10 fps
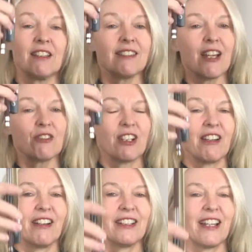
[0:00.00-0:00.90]
down the
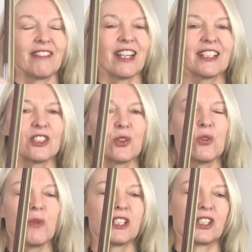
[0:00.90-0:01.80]
line, and that is
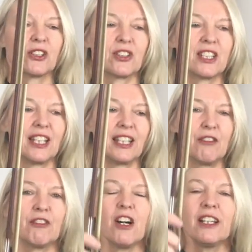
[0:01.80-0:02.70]
always a good thing.
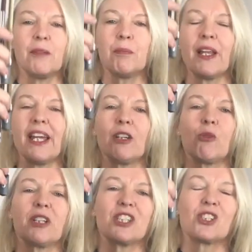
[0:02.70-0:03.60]
In violin playing,
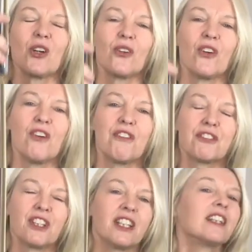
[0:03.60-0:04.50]
we so
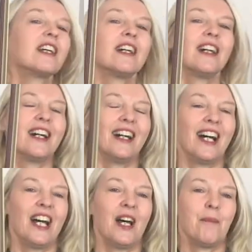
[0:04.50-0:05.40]
often
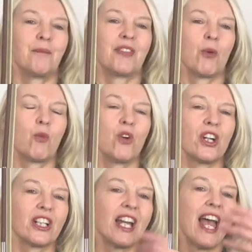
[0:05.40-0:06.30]

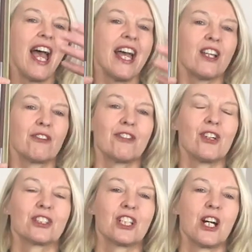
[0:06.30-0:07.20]
work ahead of
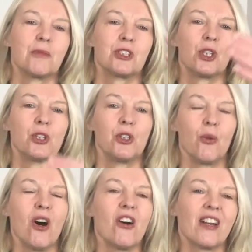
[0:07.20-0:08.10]
our time. So you
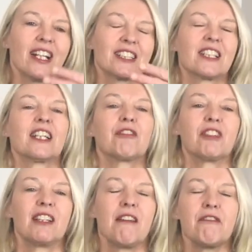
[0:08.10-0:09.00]
are at a
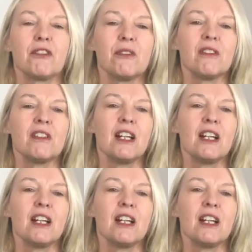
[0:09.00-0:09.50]
given level,